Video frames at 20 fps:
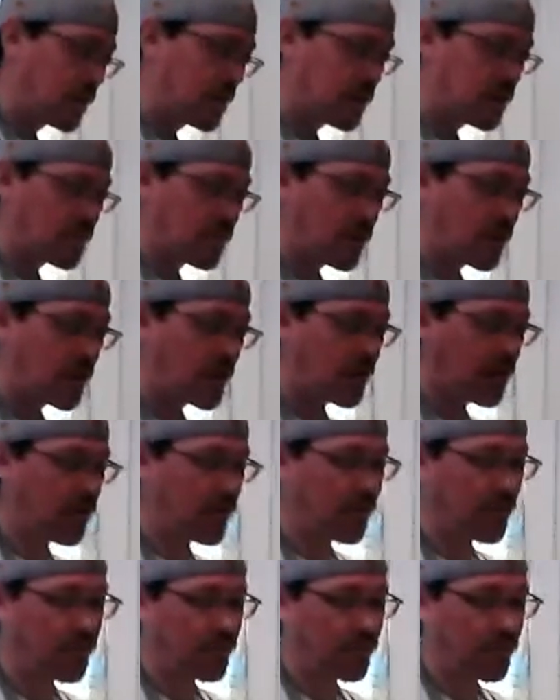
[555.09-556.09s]
this part
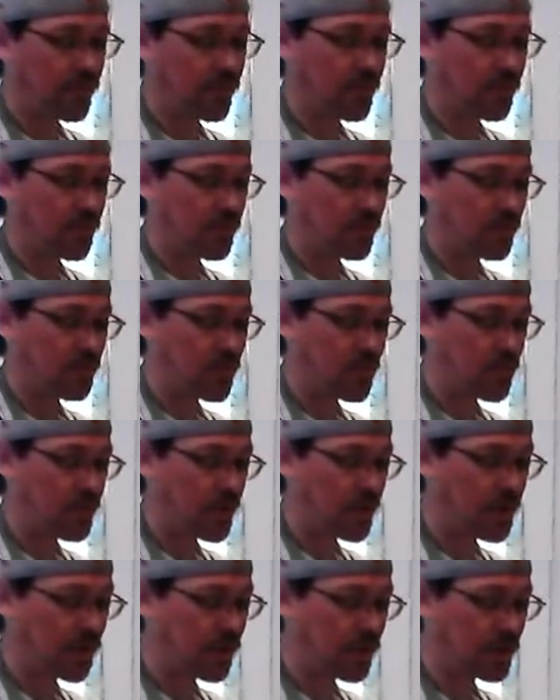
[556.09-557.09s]
of,
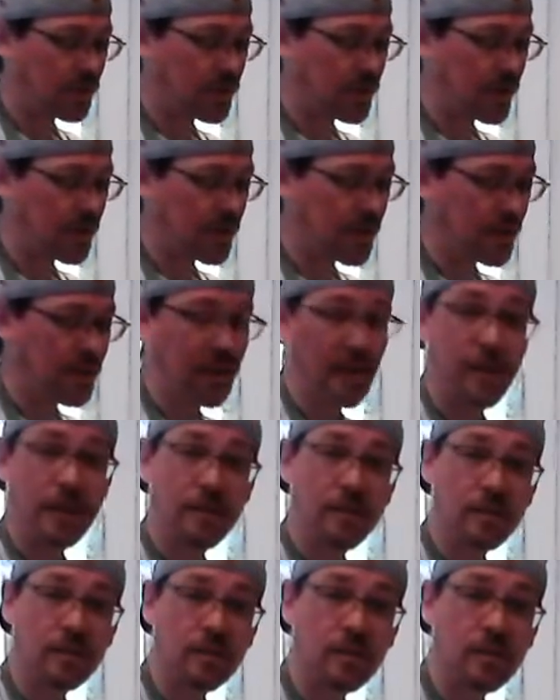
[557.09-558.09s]
nobody wants to eat
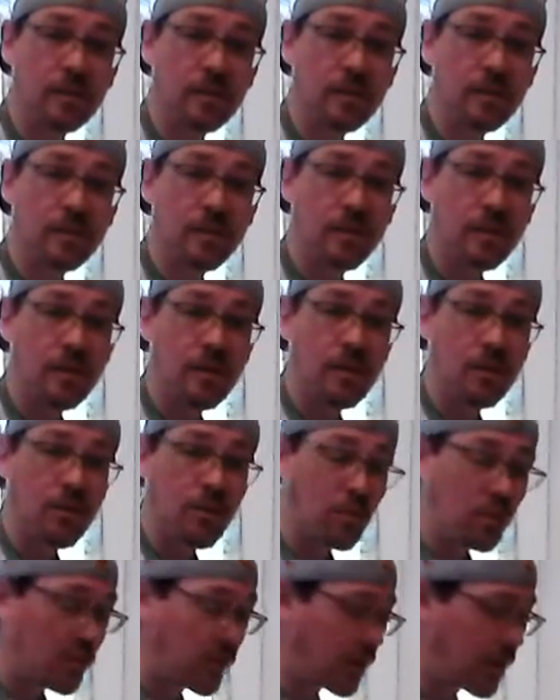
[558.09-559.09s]
that
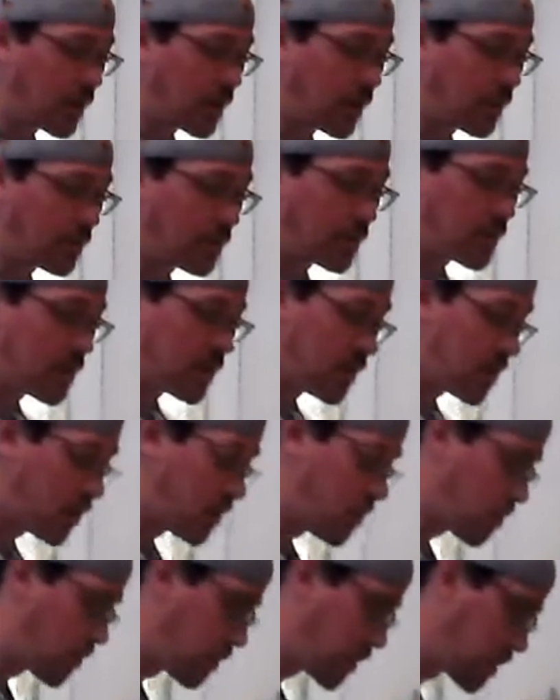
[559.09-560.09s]
when it comes
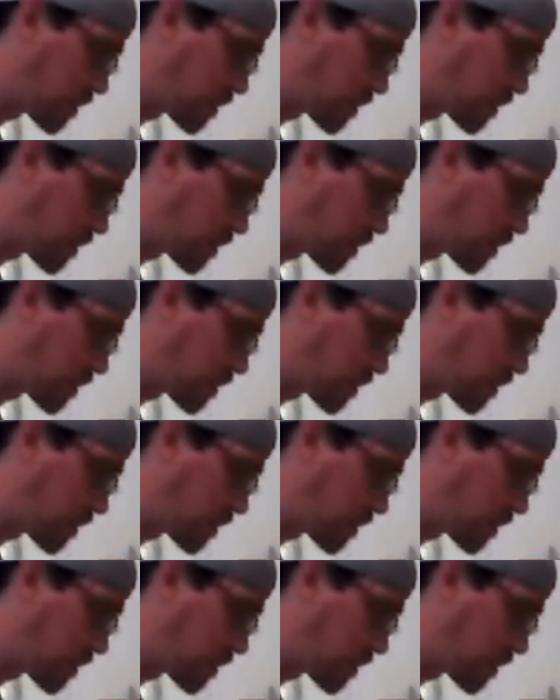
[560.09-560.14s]
to a